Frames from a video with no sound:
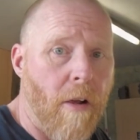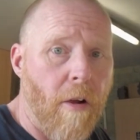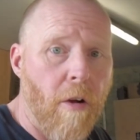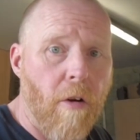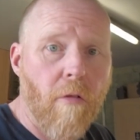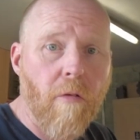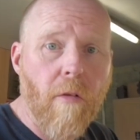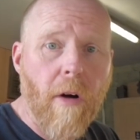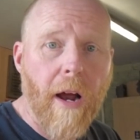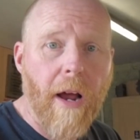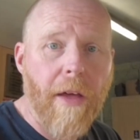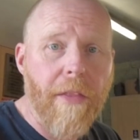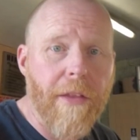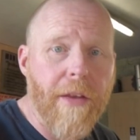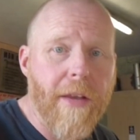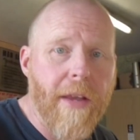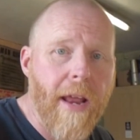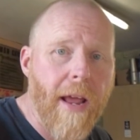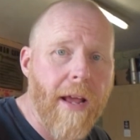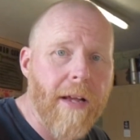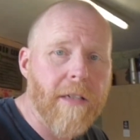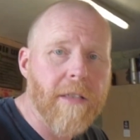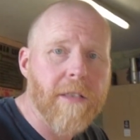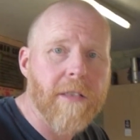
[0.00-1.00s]
Right, the
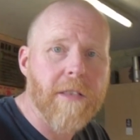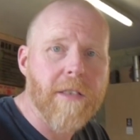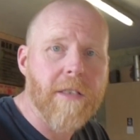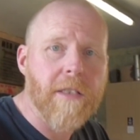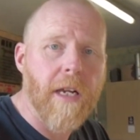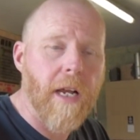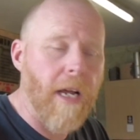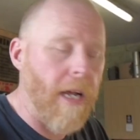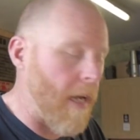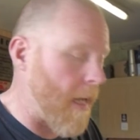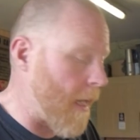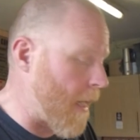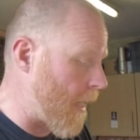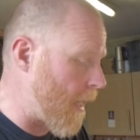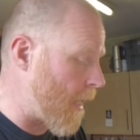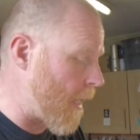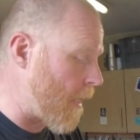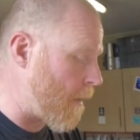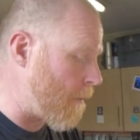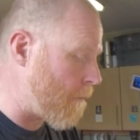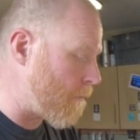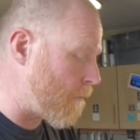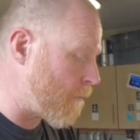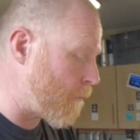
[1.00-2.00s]
next
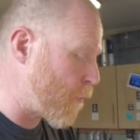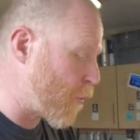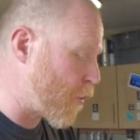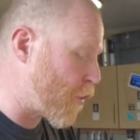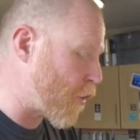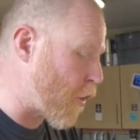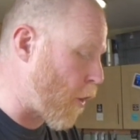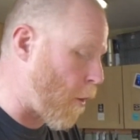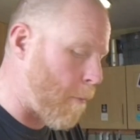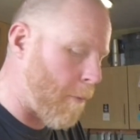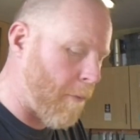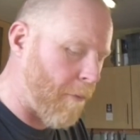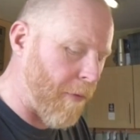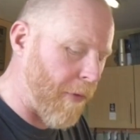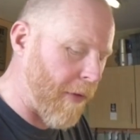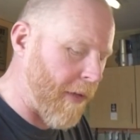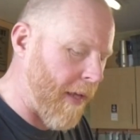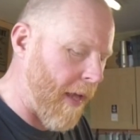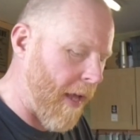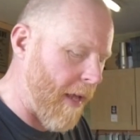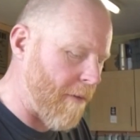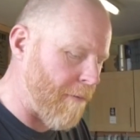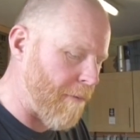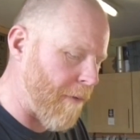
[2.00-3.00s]
job for the
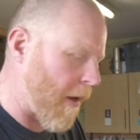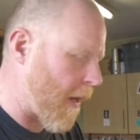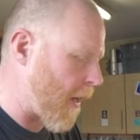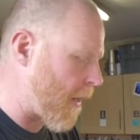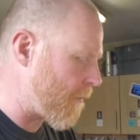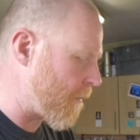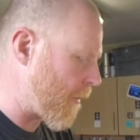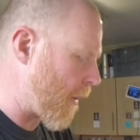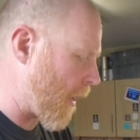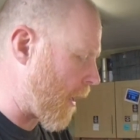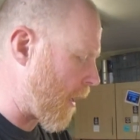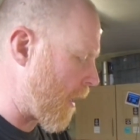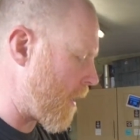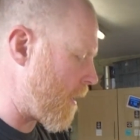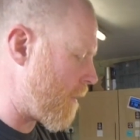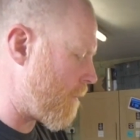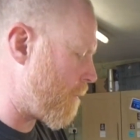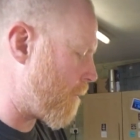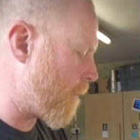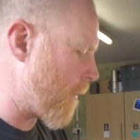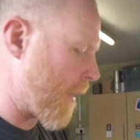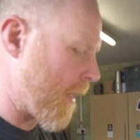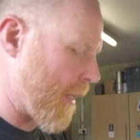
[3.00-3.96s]
K5 knife